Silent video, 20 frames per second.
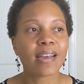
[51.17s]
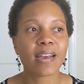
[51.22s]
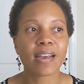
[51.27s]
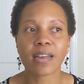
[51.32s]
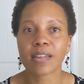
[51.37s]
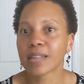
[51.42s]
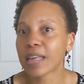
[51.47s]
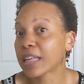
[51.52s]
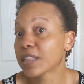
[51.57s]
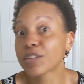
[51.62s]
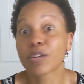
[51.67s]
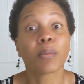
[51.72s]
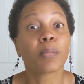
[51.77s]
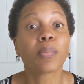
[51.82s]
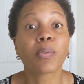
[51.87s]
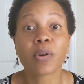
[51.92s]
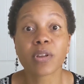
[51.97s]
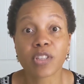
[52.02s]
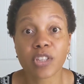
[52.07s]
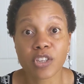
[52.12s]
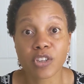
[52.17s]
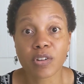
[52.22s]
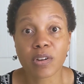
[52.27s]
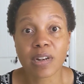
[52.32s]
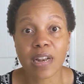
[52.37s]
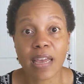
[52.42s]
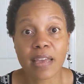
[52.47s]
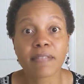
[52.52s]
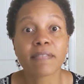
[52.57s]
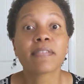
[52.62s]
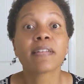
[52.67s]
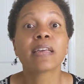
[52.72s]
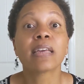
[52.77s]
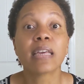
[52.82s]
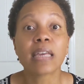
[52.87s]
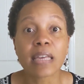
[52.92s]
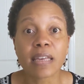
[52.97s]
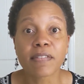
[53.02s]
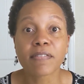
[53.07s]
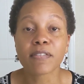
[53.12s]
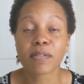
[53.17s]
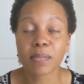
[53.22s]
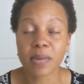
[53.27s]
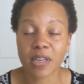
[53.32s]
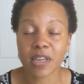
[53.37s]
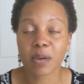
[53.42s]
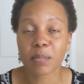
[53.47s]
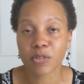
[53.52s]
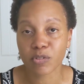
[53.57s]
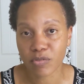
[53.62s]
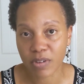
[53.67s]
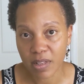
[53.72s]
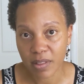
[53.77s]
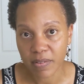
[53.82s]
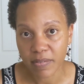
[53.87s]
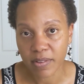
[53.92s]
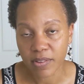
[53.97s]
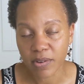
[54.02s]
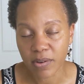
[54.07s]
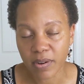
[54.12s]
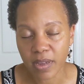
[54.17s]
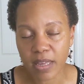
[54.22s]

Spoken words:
at some point in your life if it becomes relevant.